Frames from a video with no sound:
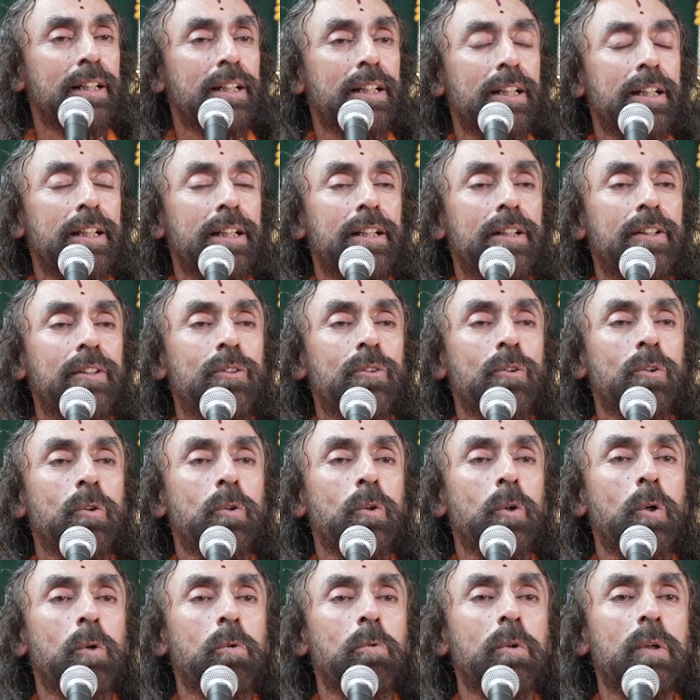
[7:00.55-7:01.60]
he took
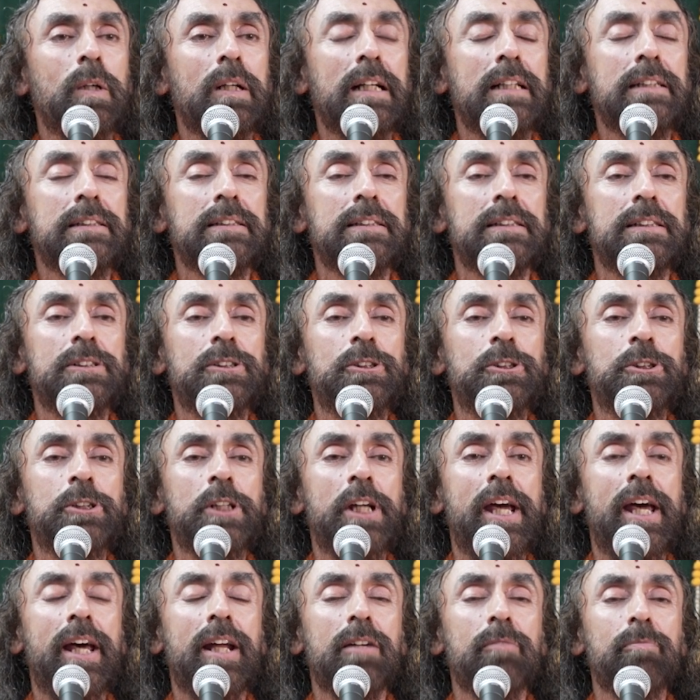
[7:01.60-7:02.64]
over as the
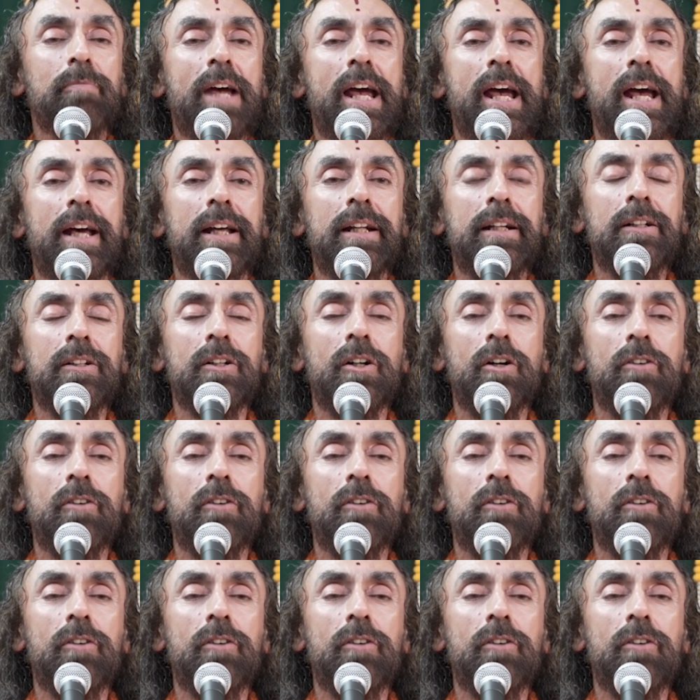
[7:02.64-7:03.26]
chairman